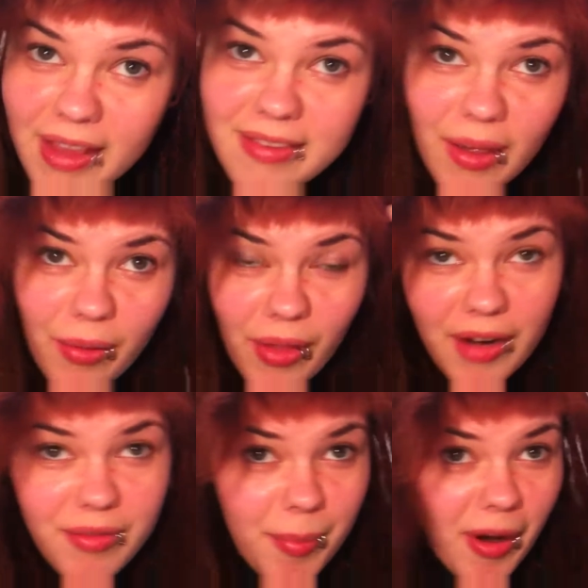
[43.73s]
That's how a
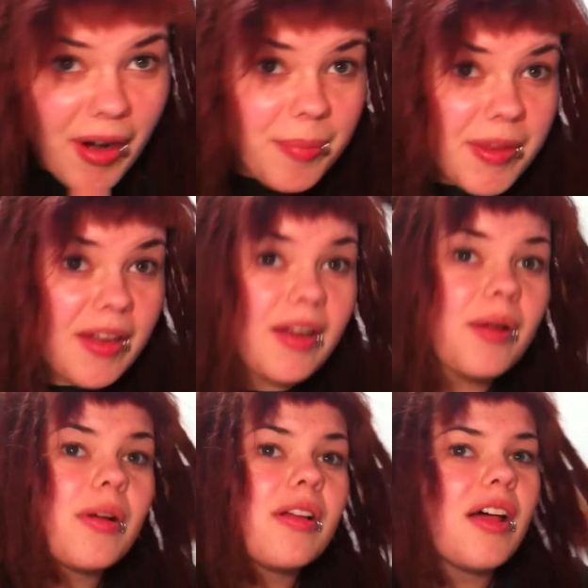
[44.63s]
lot of them are up
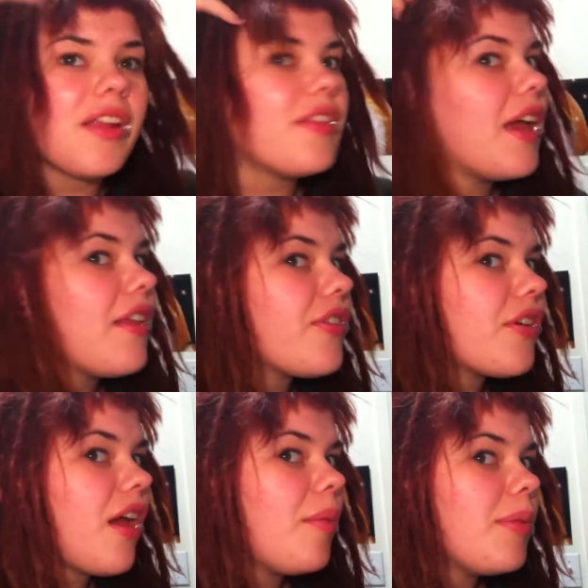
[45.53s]
here, where a lot of the ends
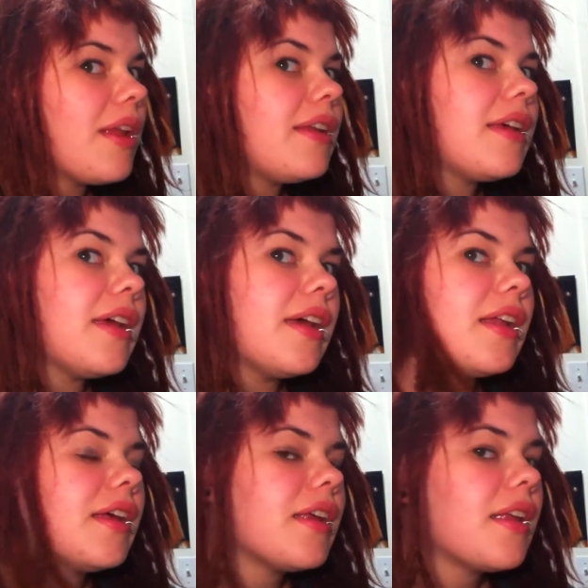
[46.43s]
are not
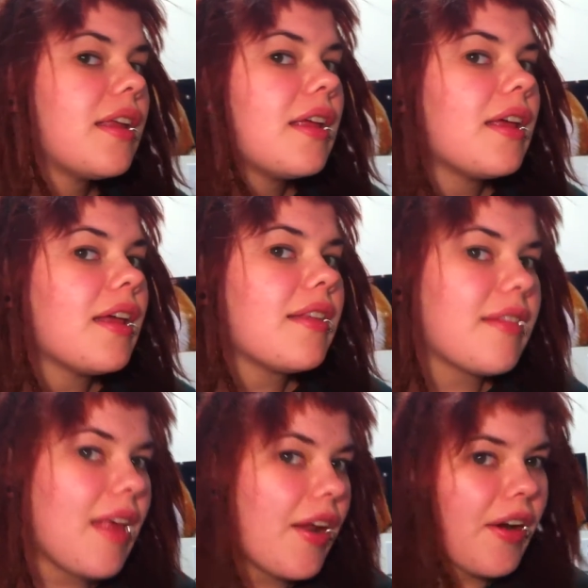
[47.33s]
blunted,
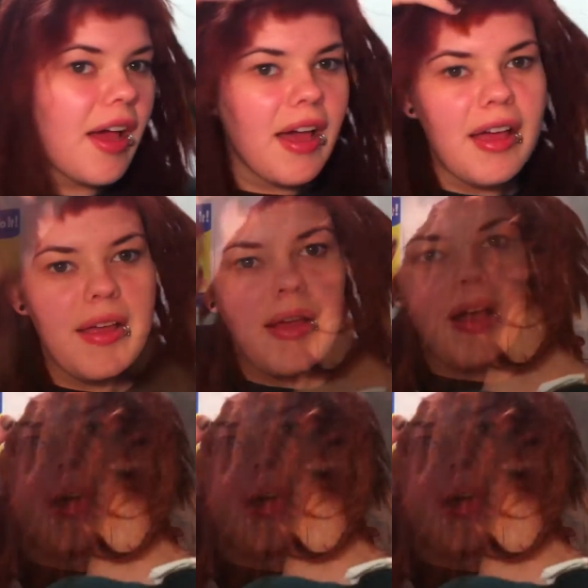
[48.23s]
etc.